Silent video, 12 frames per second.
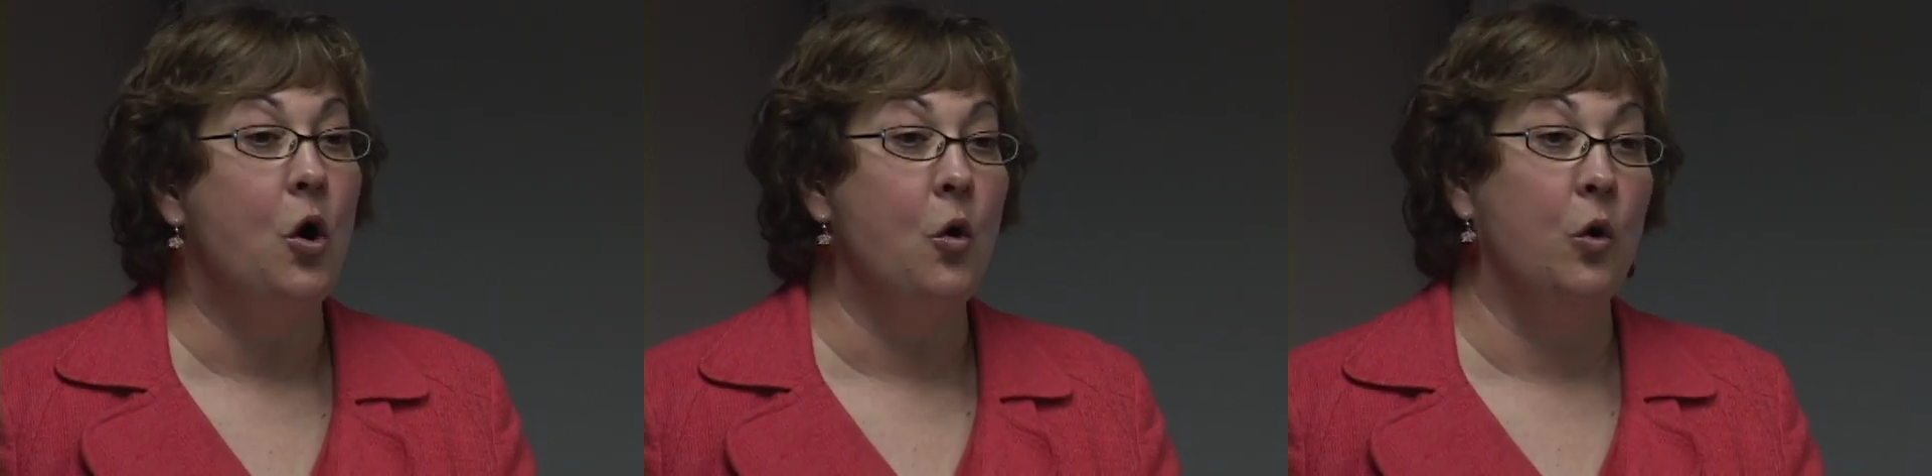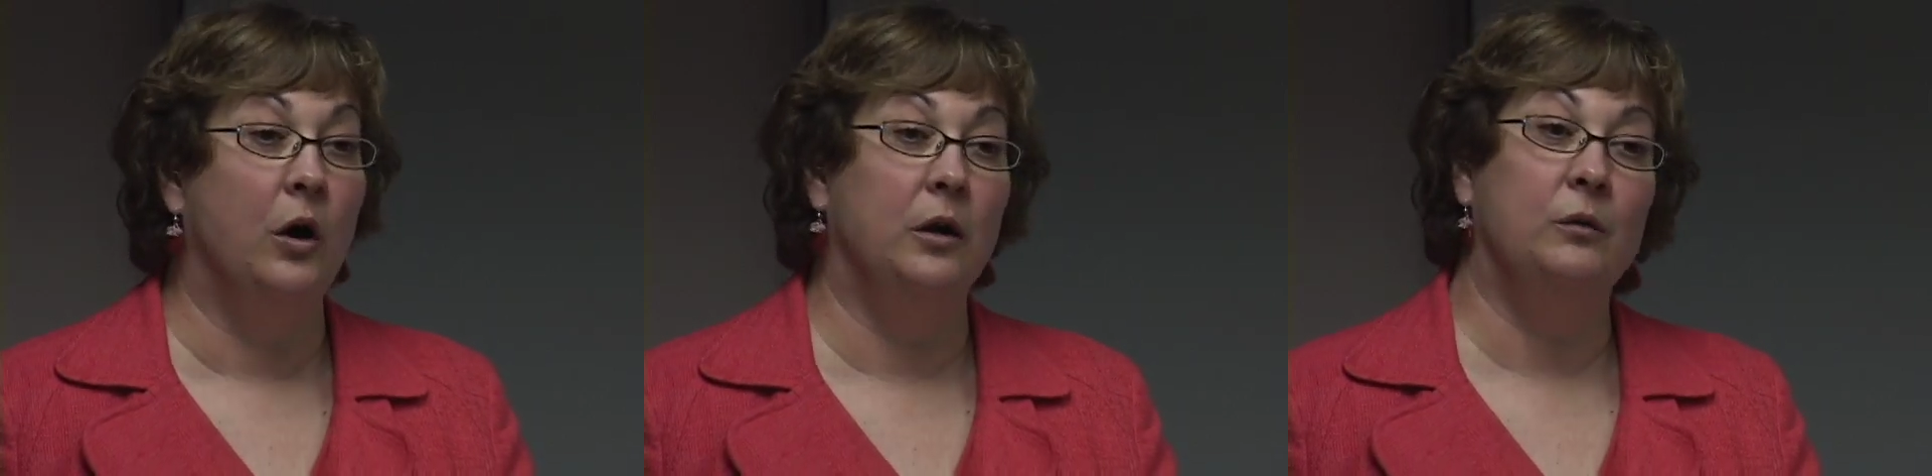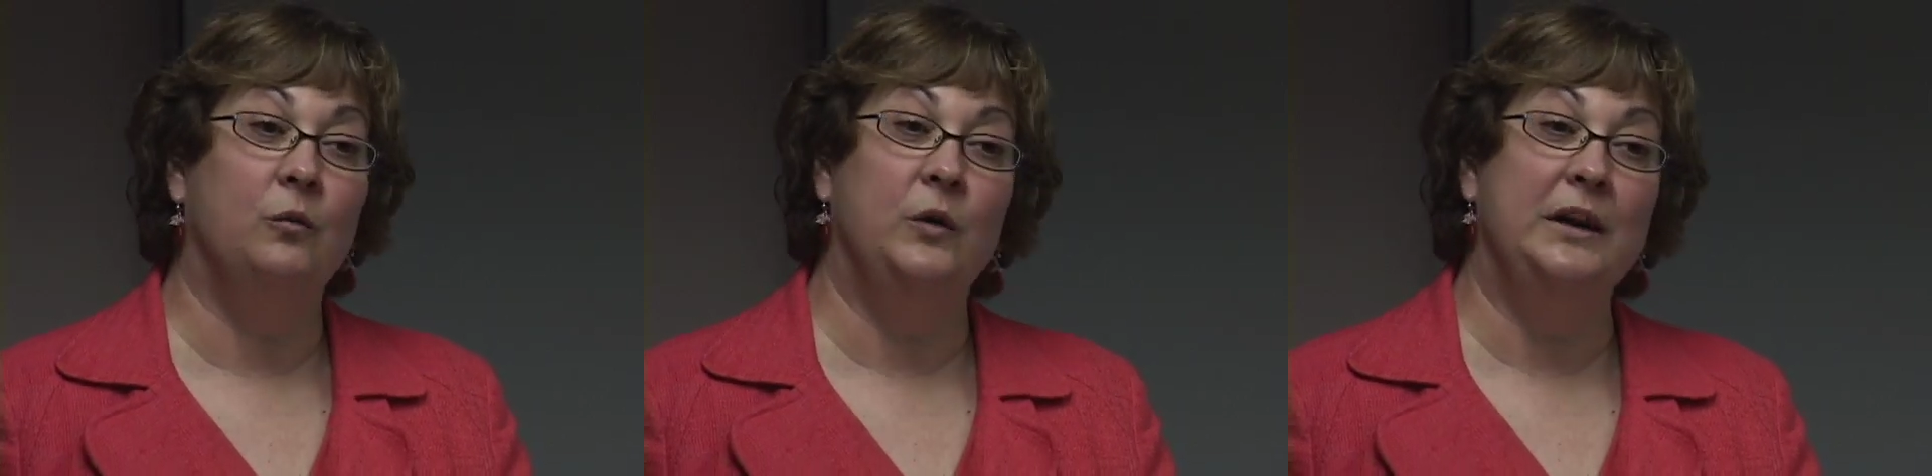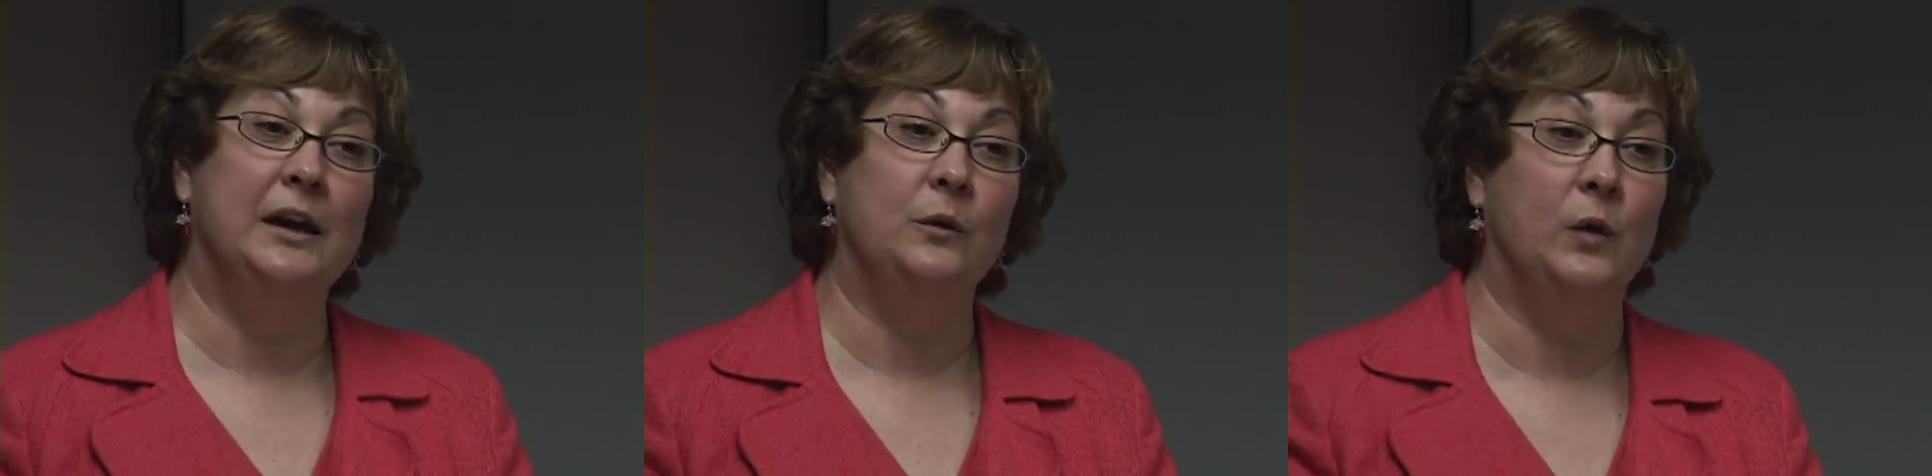Or
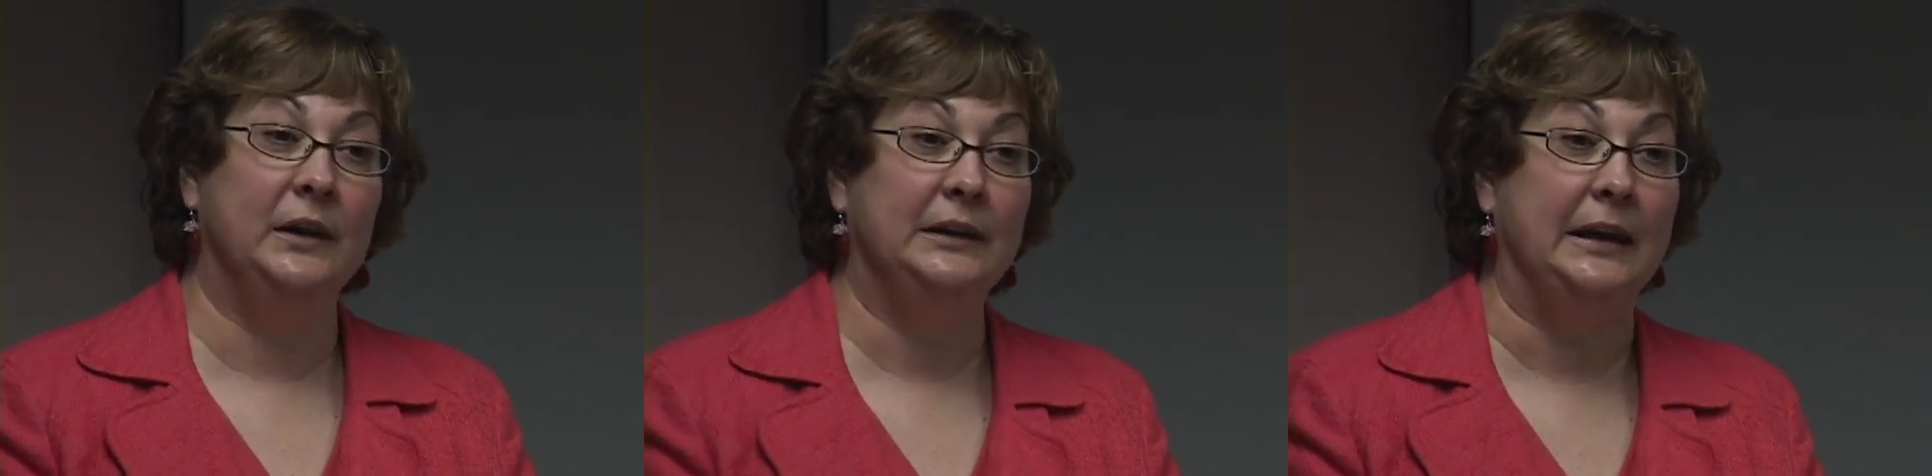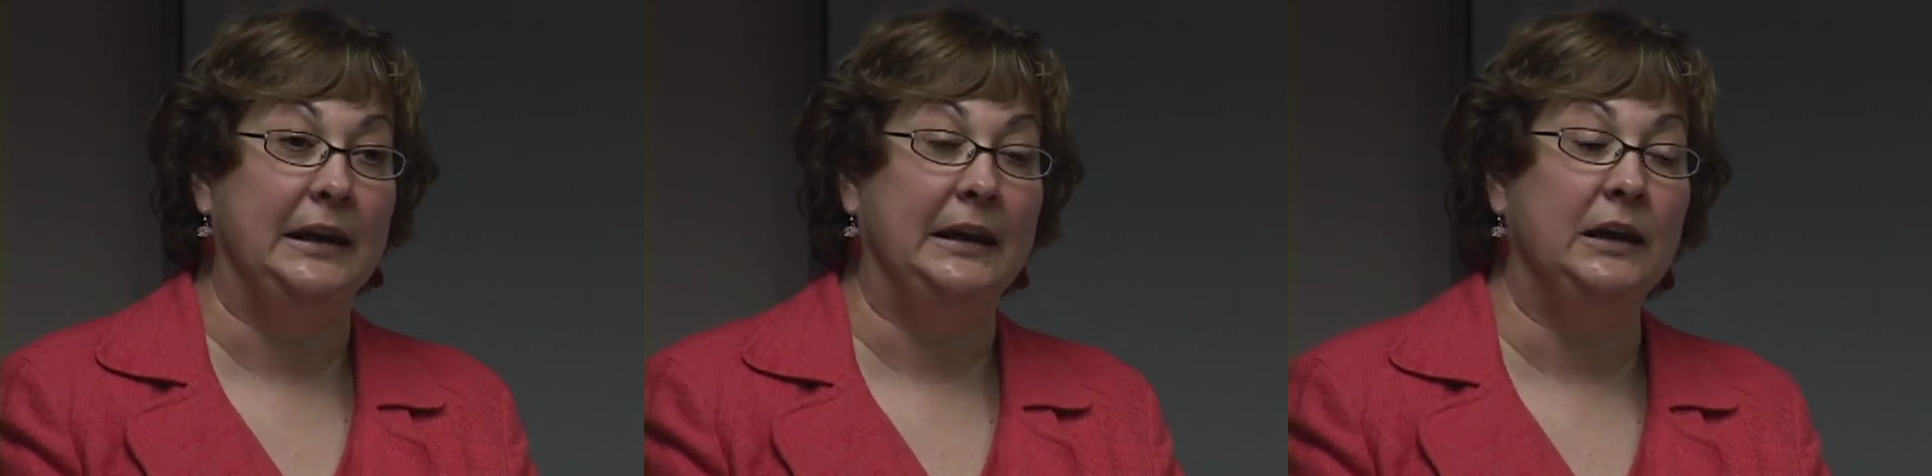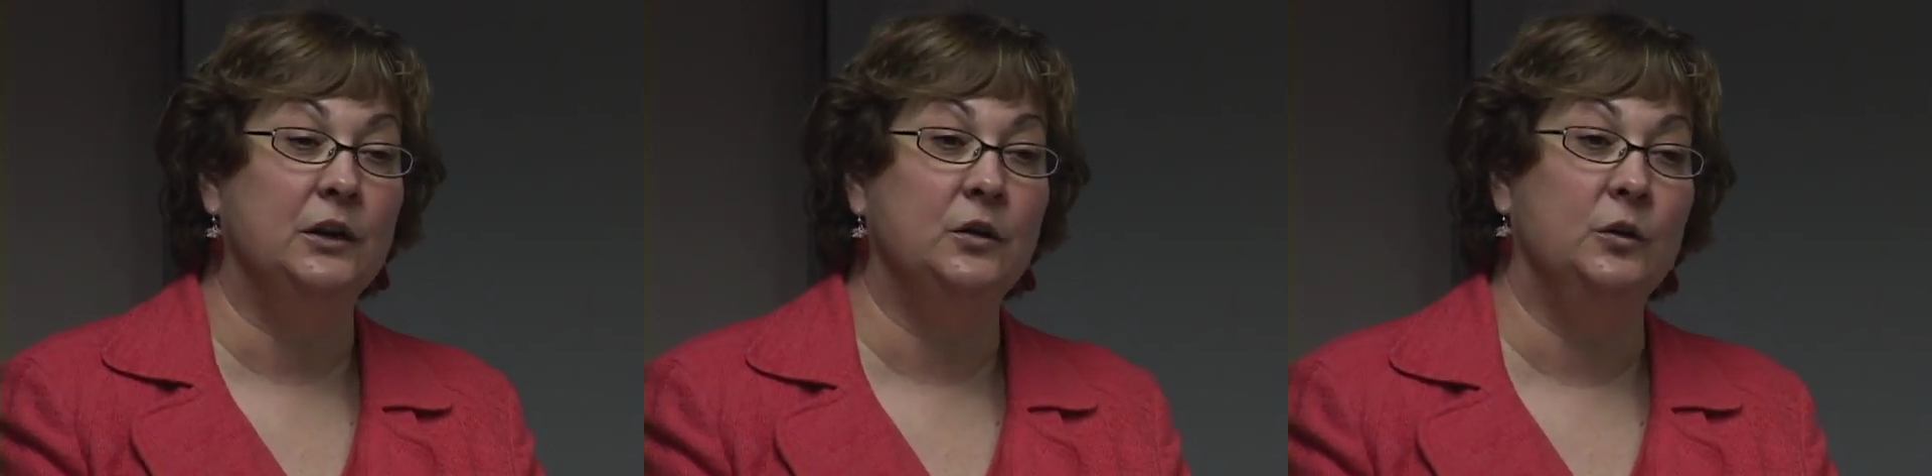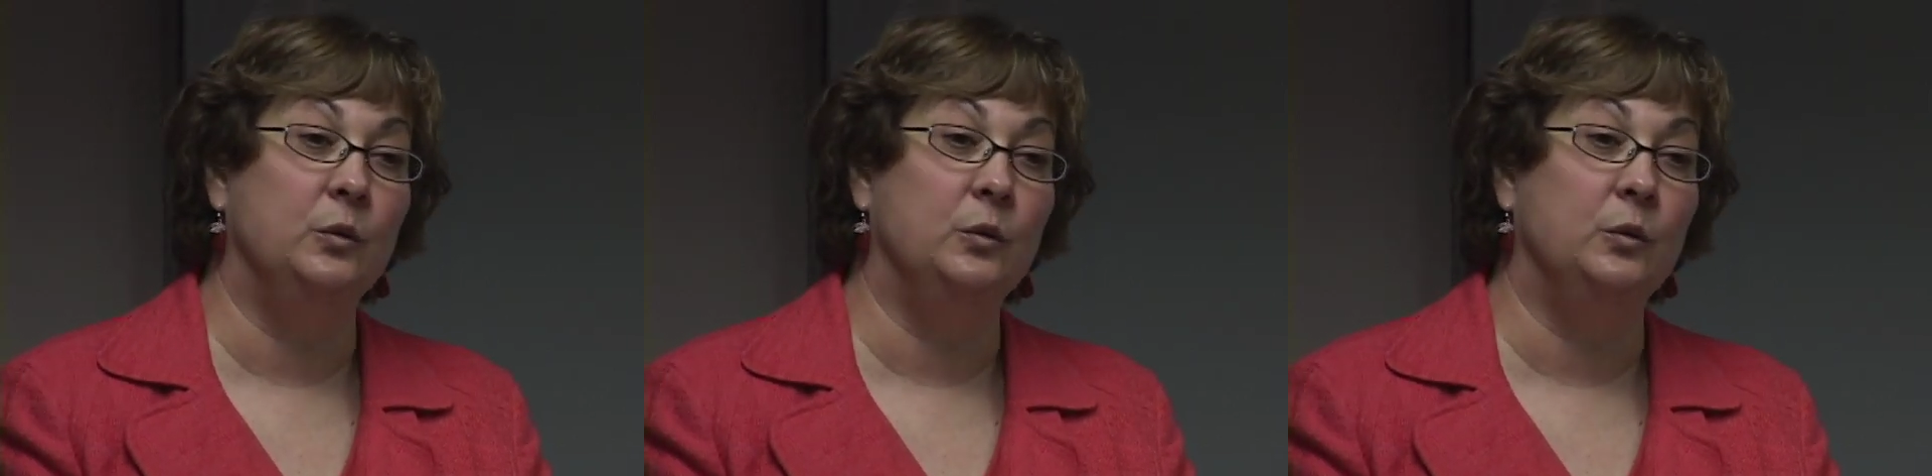we had one lady who